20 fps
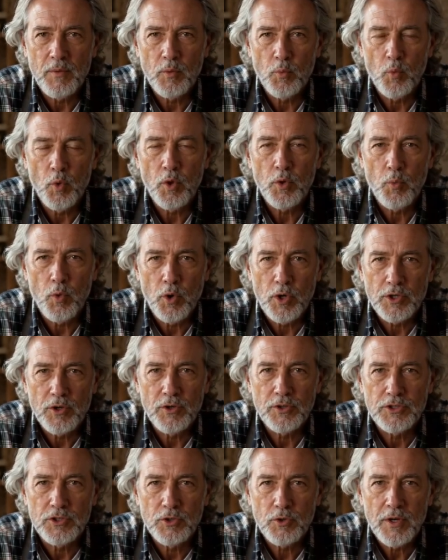
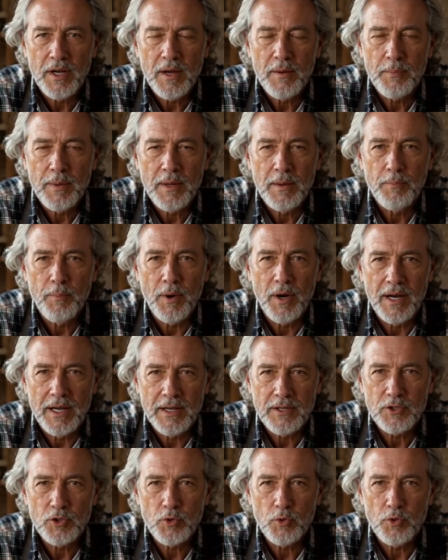Woodworkers who have been
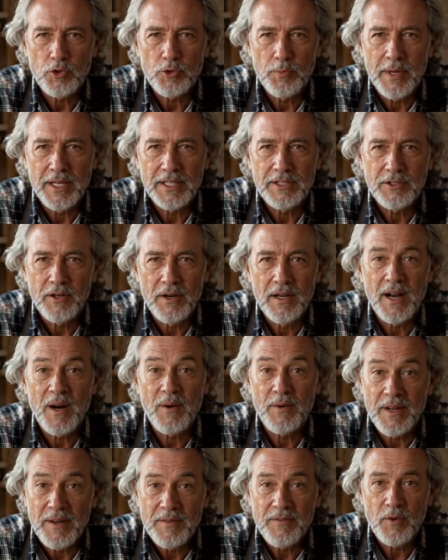buying tools based on
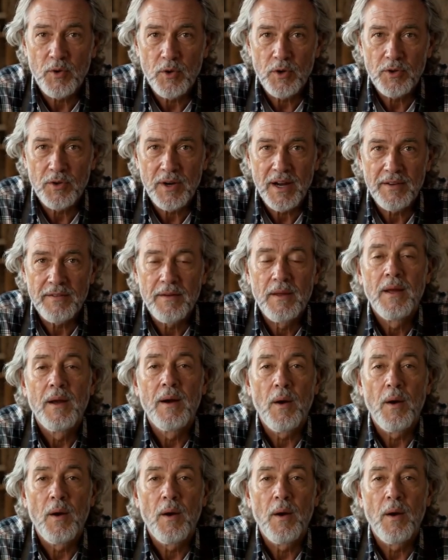how they photograph